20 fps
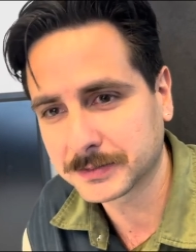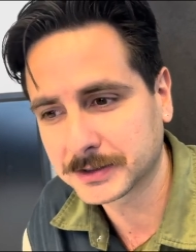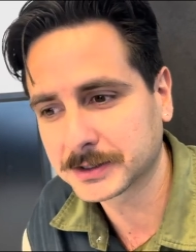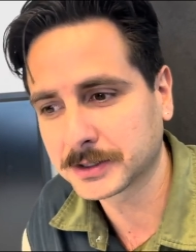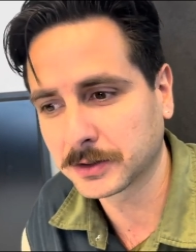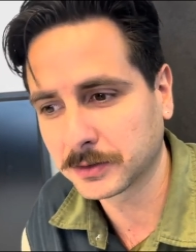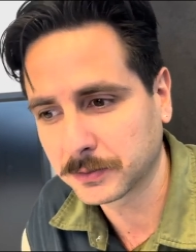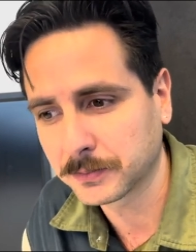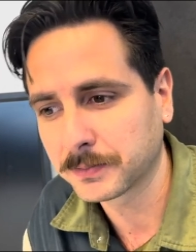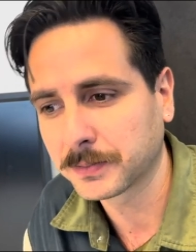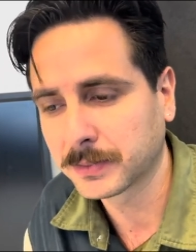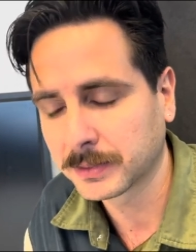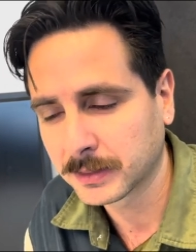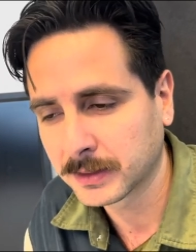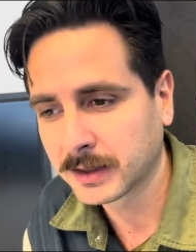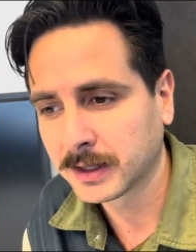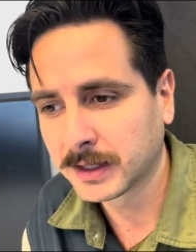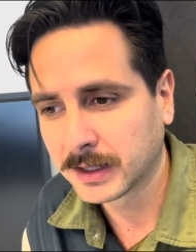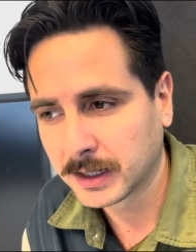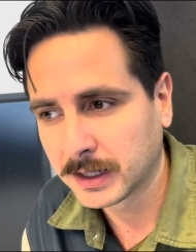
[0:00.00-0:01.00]
So
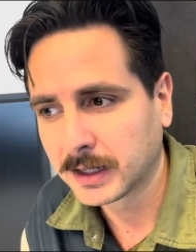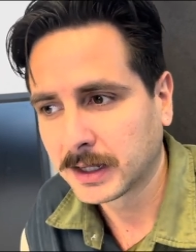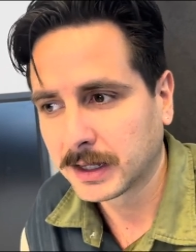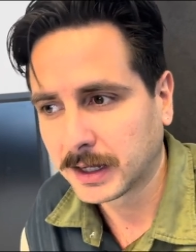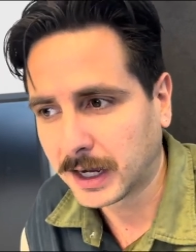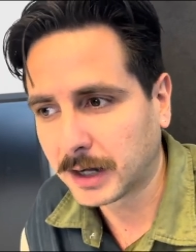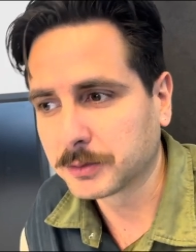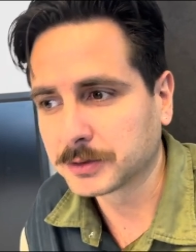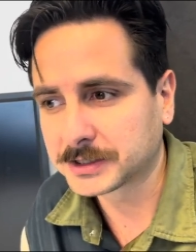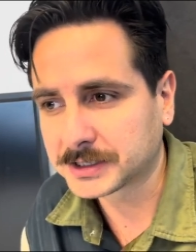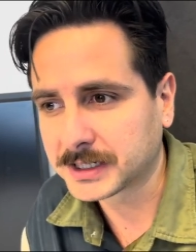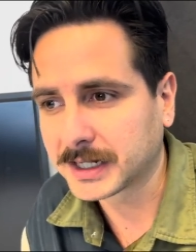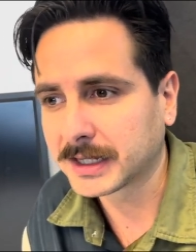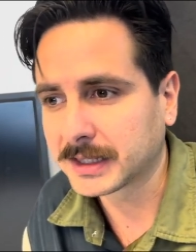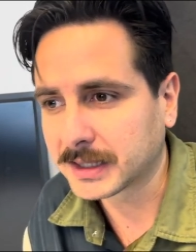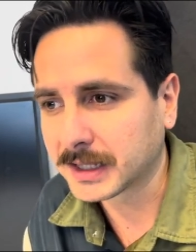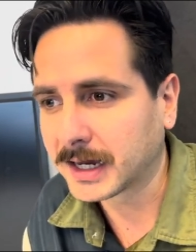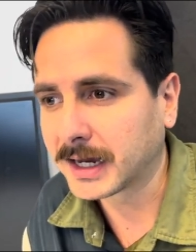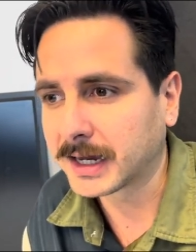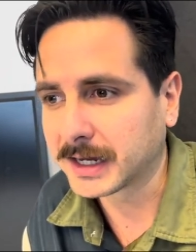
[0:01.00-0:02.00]
I would say
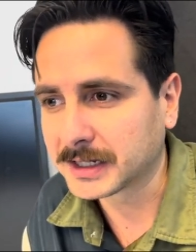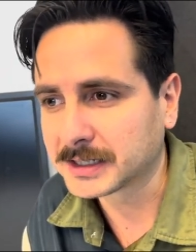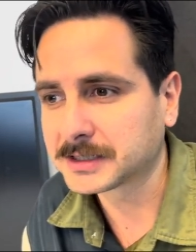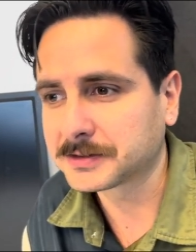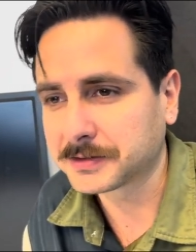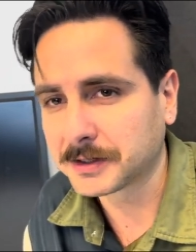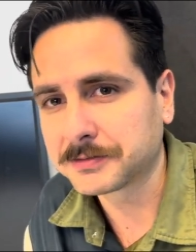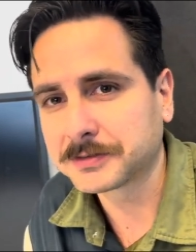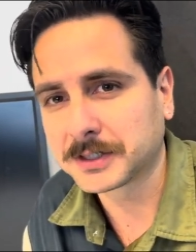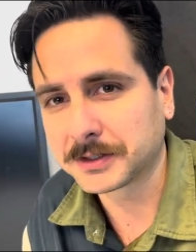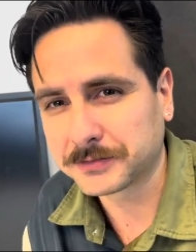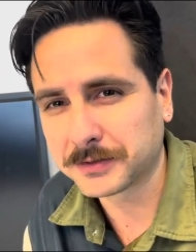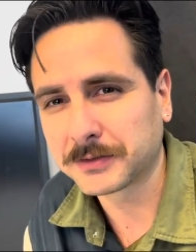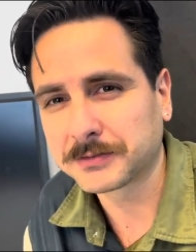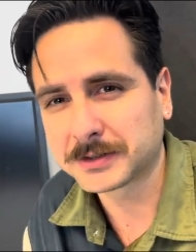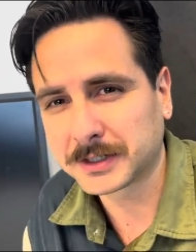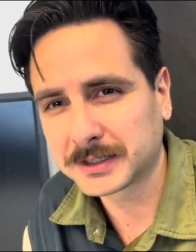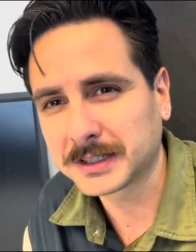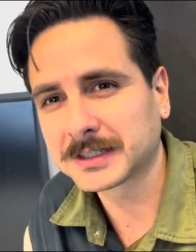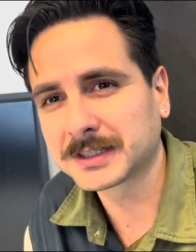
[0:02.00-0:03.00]
that it's
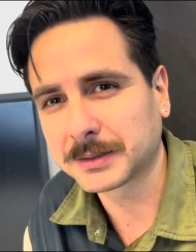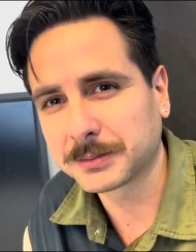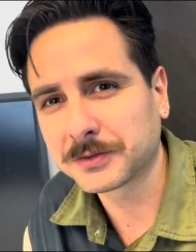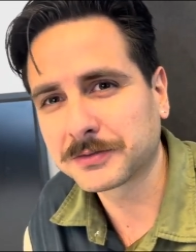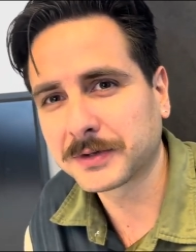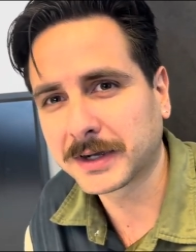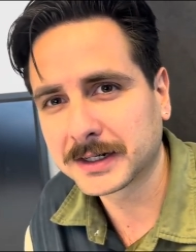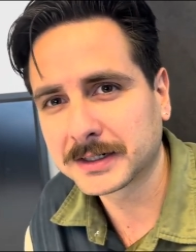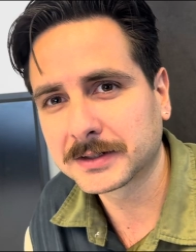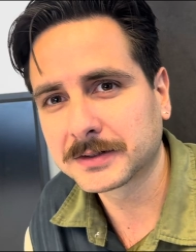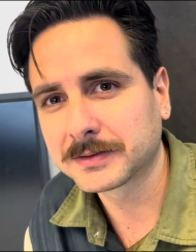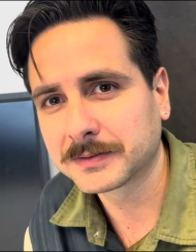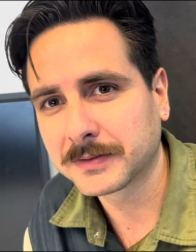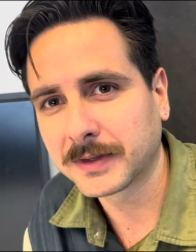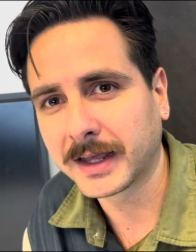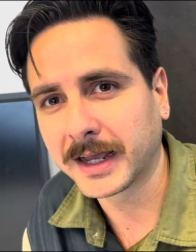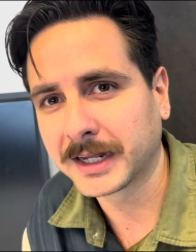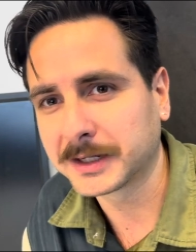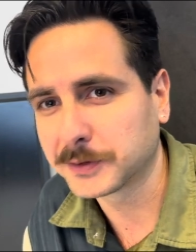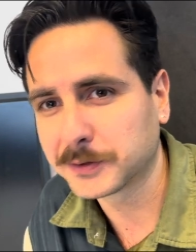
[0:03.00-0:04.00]
50-50 the semi-final
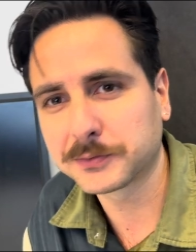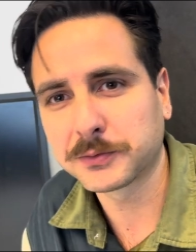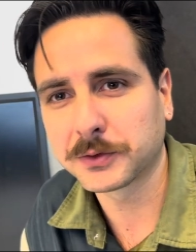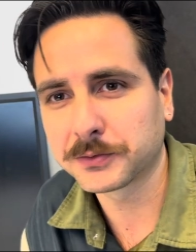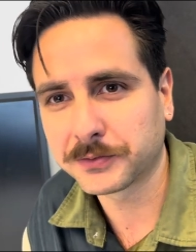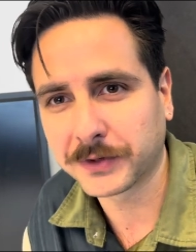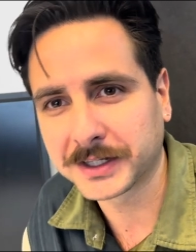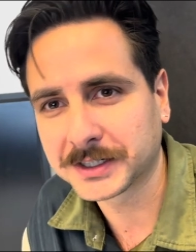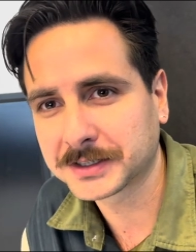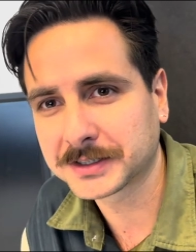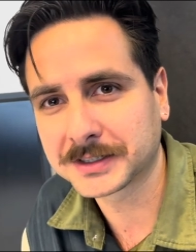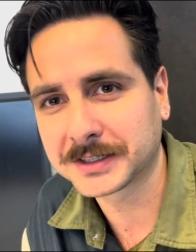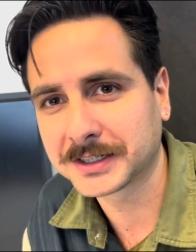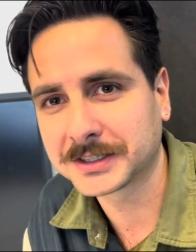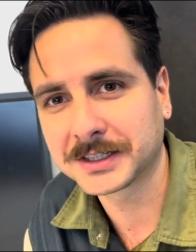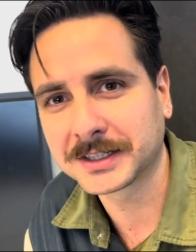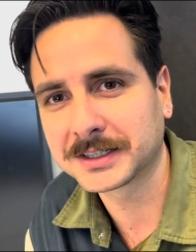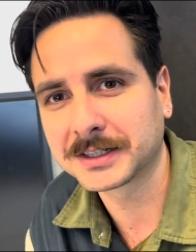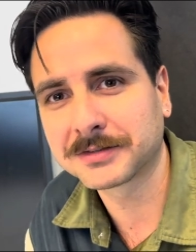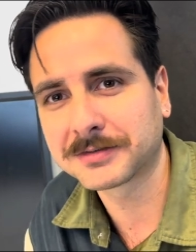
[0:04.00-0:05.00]
and if we face
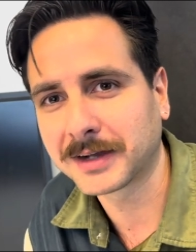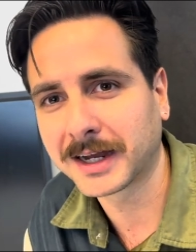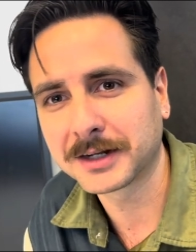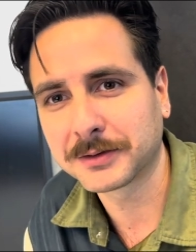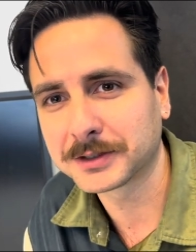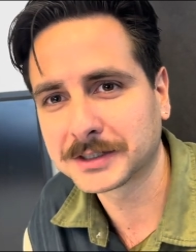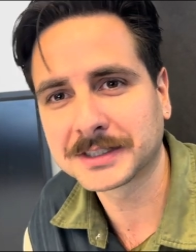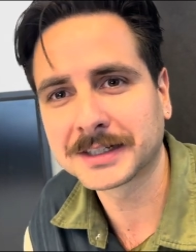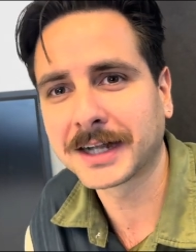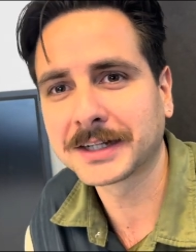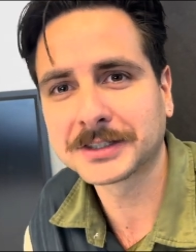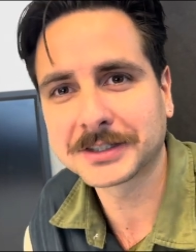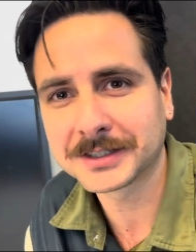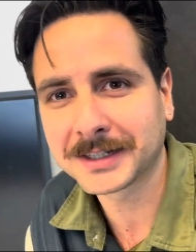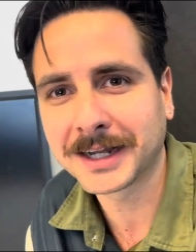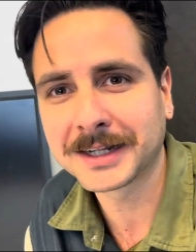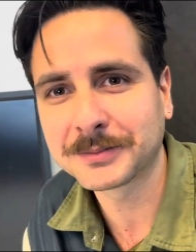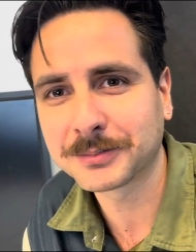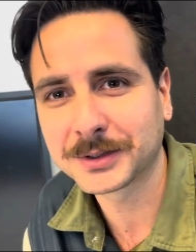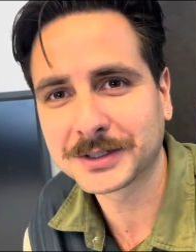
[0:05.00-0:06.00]
City in the final it's
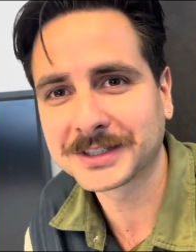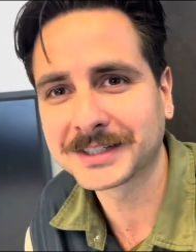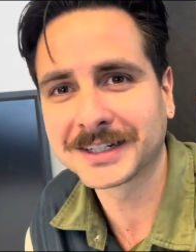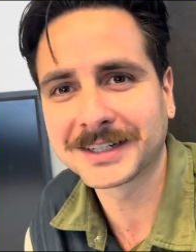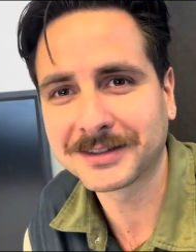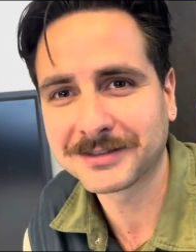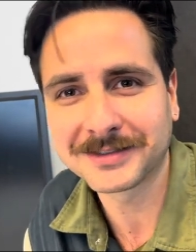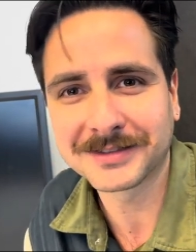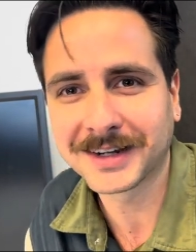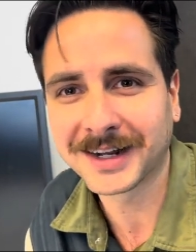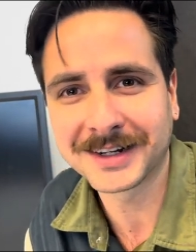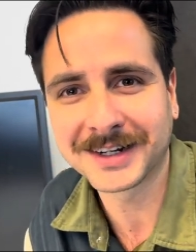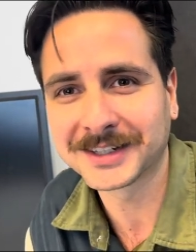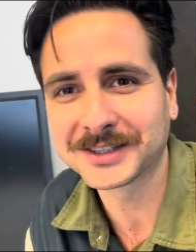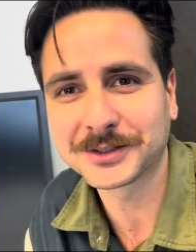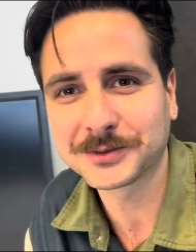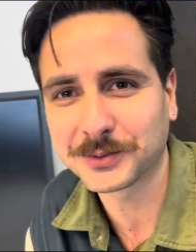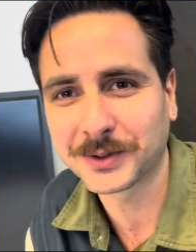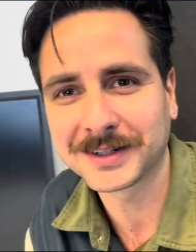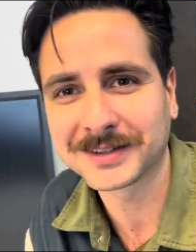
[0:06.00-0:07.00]
99%
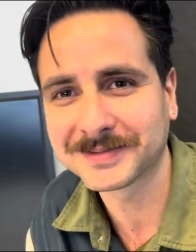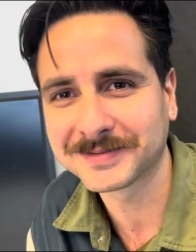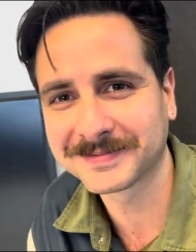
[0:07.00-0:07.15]
against 1.